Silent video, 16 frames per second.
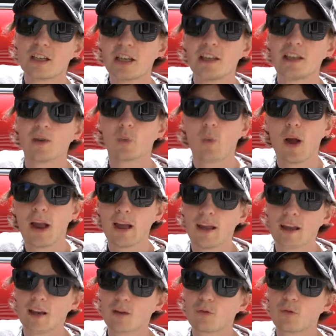in the
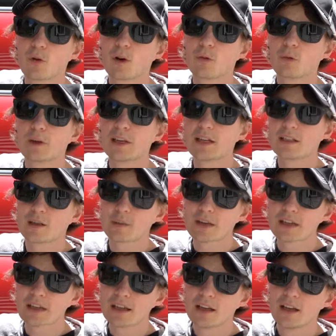way of where we need to
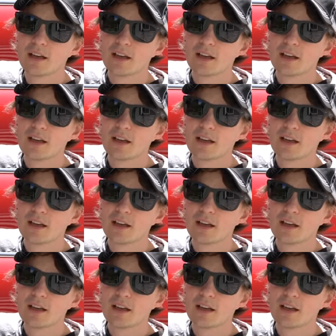be.